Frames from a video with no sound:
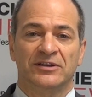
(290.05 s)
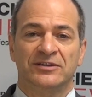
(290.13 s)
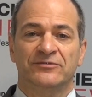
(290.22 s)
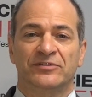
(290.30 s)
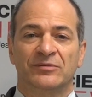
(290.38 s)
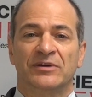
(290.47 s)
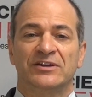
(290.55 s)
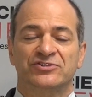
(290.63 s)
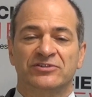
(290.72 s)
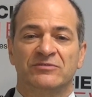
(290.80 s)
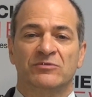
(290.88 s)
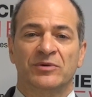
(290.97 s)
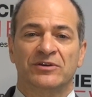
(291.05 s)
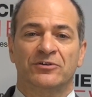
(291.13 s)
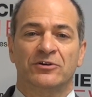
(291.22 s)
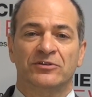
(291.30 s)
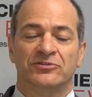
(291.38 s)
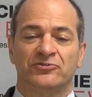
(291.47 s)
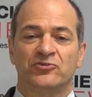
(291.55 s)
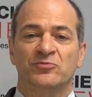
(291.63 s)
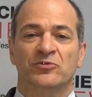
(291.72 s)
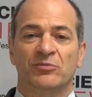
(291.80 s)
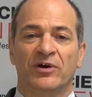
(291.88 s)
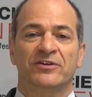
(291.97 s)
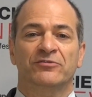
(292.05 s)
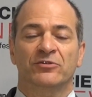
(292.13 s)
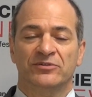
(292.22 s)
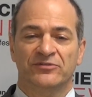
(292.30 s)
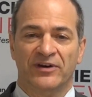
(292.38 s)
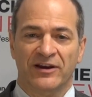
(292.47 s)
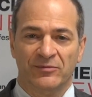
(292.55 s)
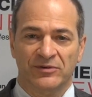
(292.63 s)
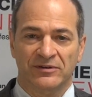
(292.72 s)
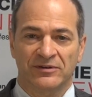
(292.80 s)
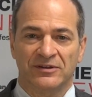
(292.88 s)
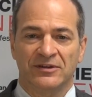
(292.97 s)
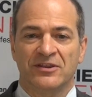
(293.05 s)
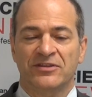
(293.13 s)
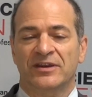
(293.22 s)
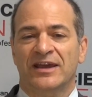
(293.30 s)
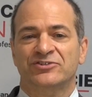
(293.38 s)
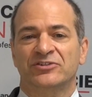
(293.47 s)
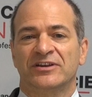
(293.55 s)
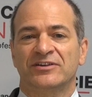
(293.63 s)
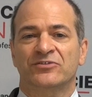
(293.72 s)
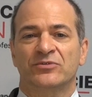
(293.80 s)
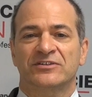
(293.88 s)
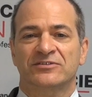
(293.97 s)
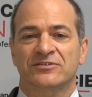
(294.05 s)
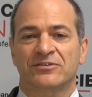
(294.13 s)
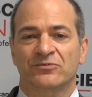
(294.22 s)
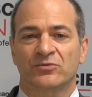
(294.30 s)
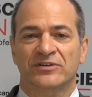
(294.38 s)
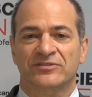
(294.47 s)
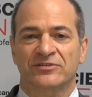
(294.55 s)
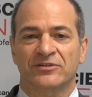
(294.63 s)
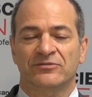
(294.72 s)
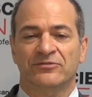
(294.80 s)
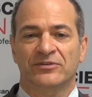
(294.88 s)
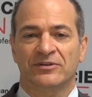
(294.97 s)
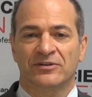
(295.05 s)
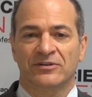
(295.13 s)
inflammation in what we call the tumor microenvironment that actually increases the risk of